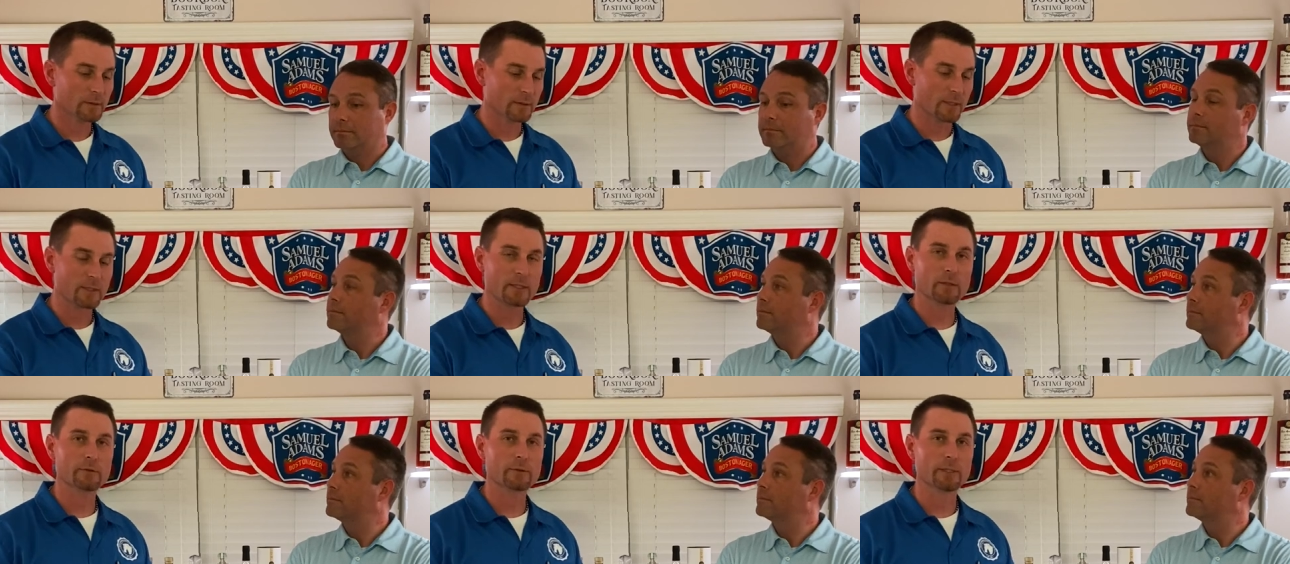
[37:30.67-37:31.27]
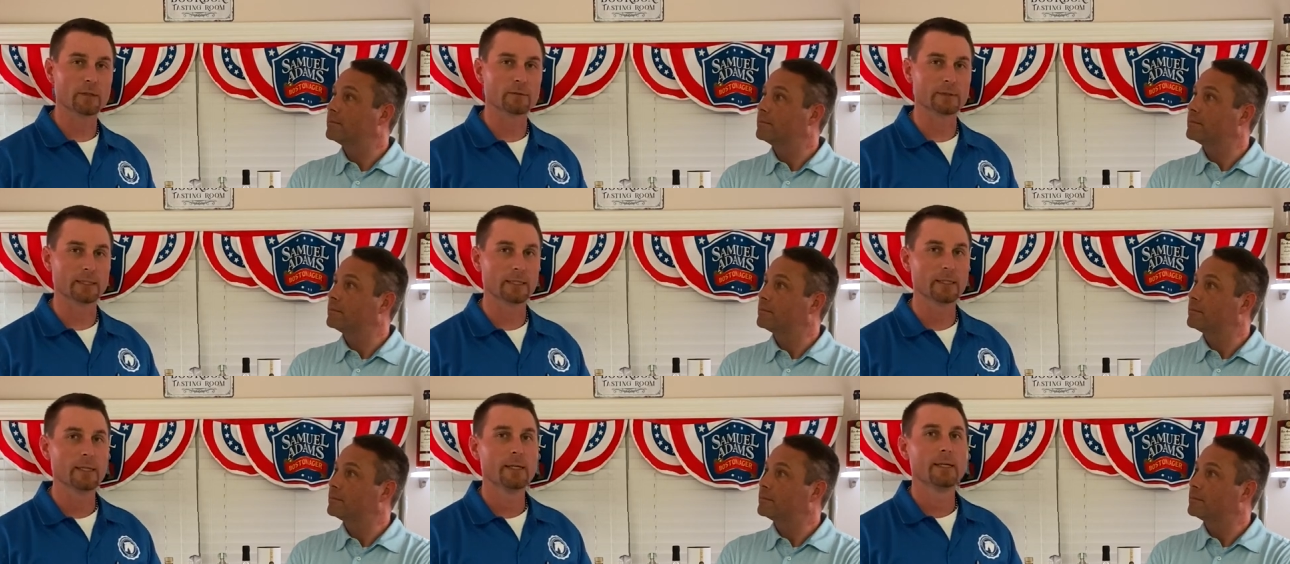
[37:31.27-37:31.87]
Speaker 1: distillery
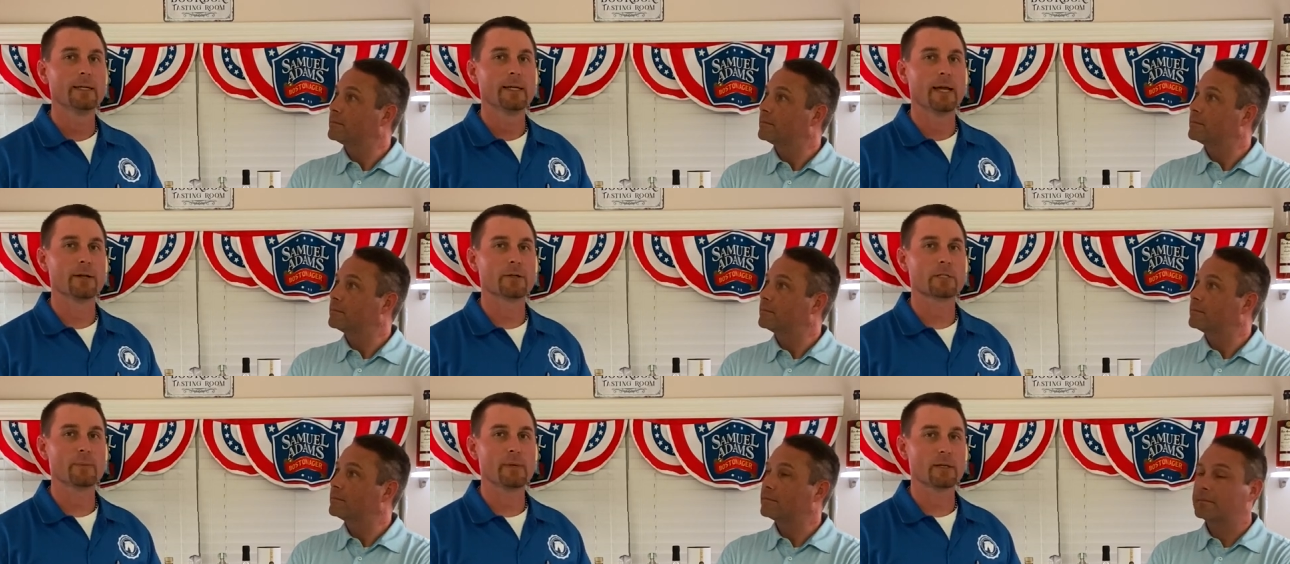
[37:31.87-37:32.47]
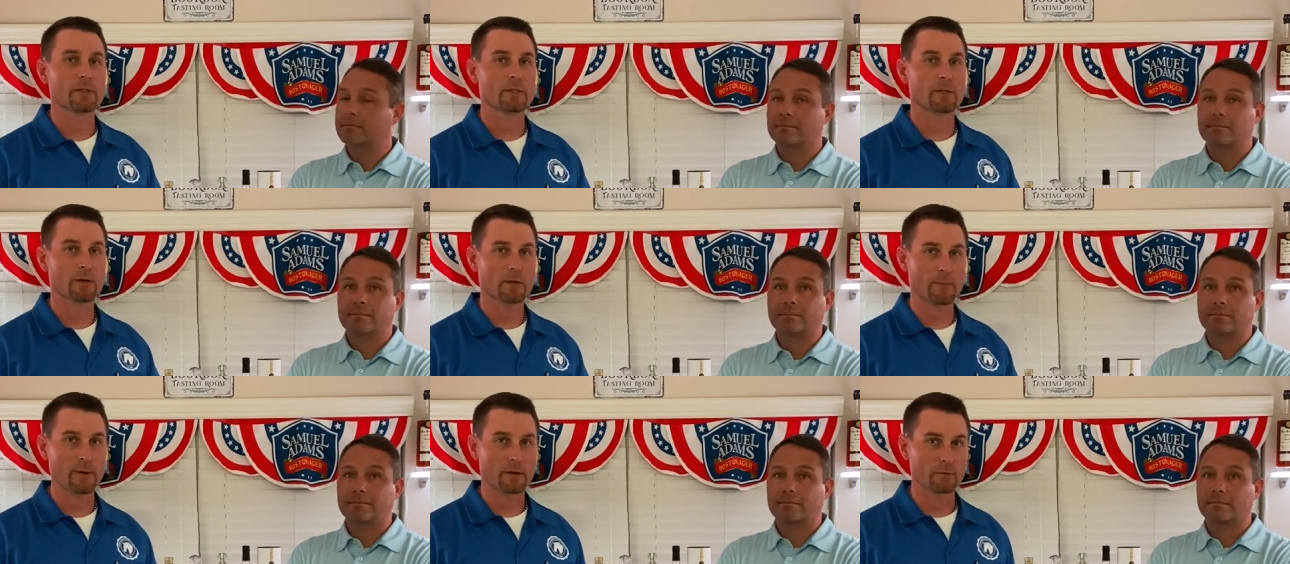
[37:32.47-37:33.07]
only, and there's going to be a
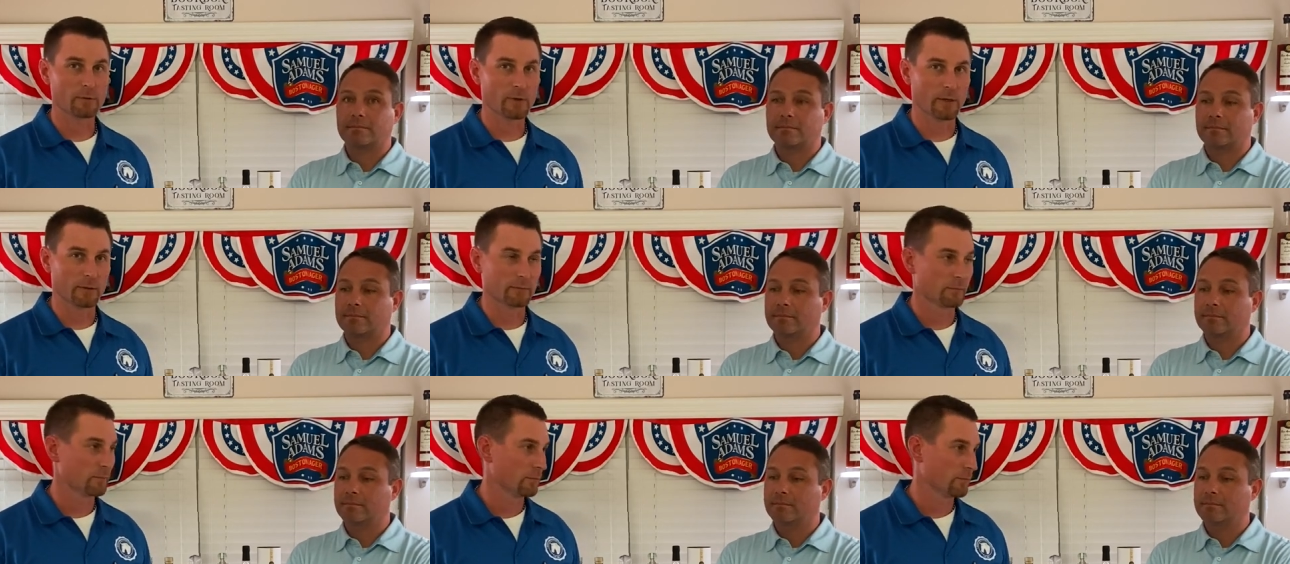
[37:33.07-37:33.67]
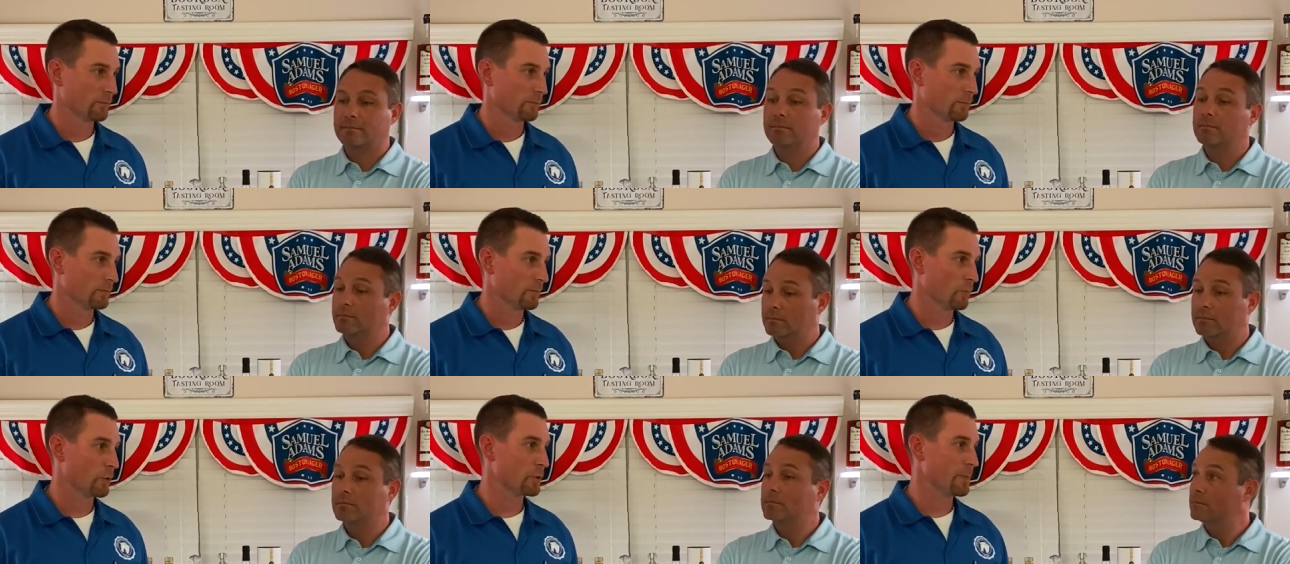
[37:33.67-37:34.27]
certain amount of run,
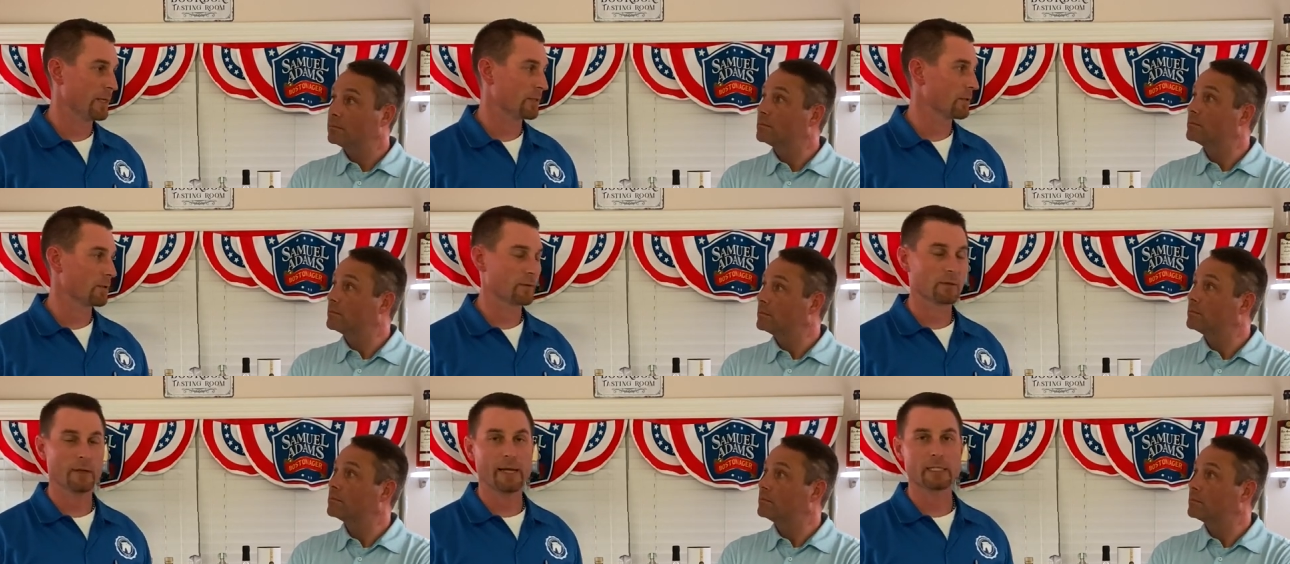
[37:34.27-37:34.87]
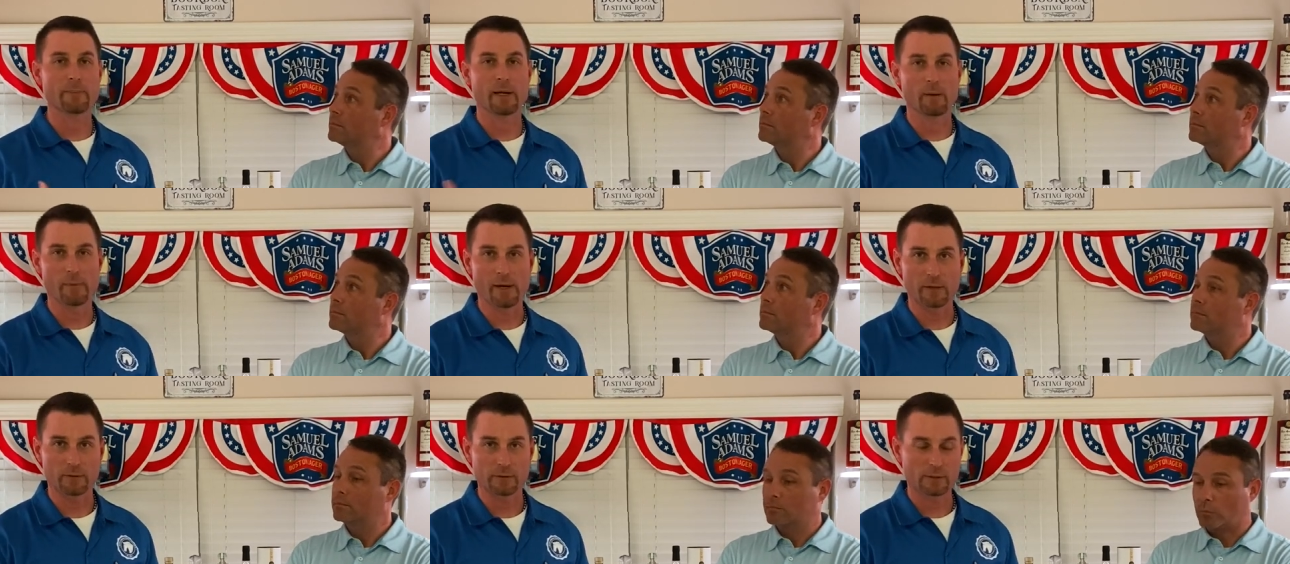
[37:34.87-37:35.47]
which means there's X amount of
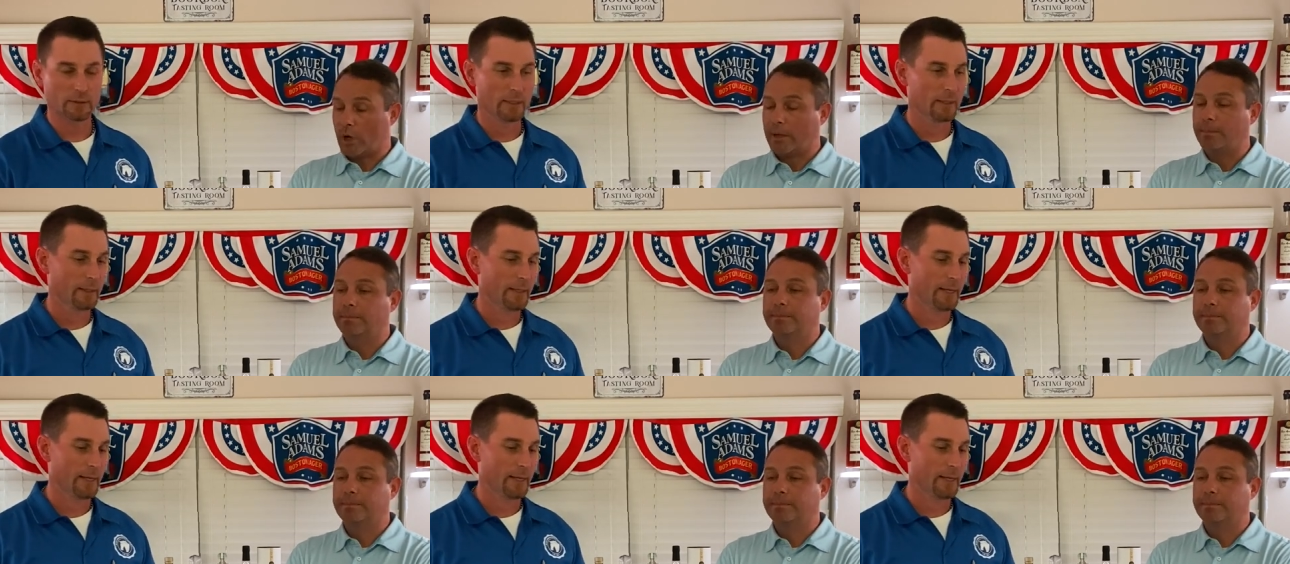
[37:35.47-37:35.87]
bottles. Right.